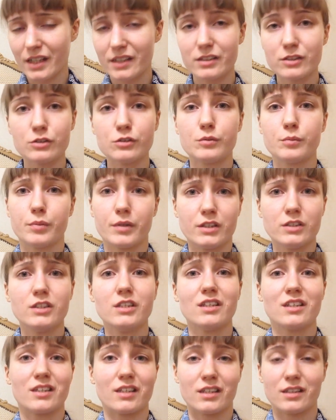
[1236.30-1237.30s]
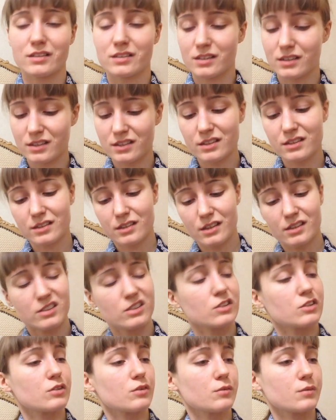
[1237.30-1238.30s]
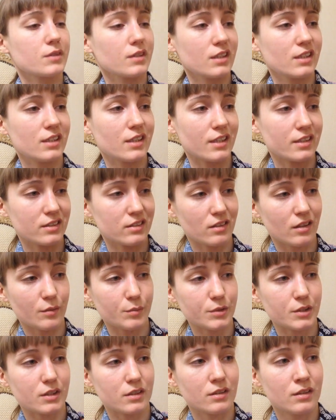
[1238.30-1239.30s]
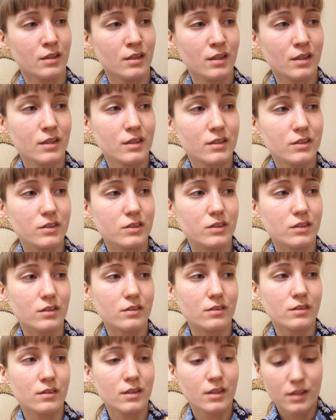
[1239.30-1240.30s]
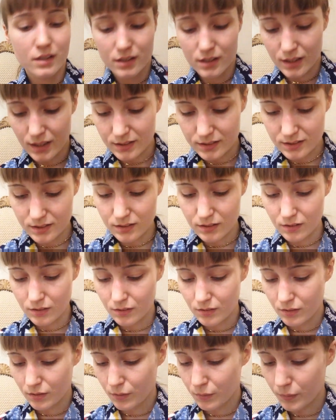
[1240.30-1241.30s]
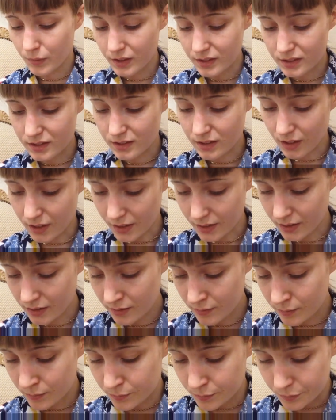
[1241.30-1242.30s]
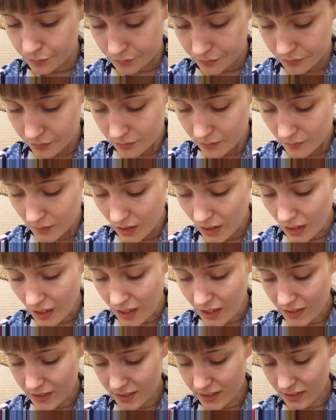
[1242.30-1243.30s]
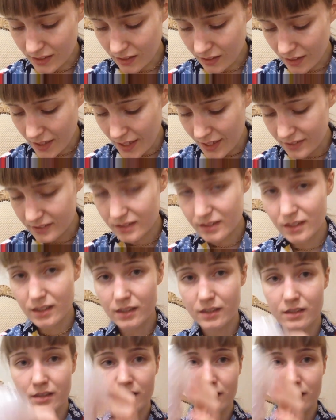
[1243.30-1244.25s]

could do a bunch of things. This is a really nice option. So that's the waist tie. And then the last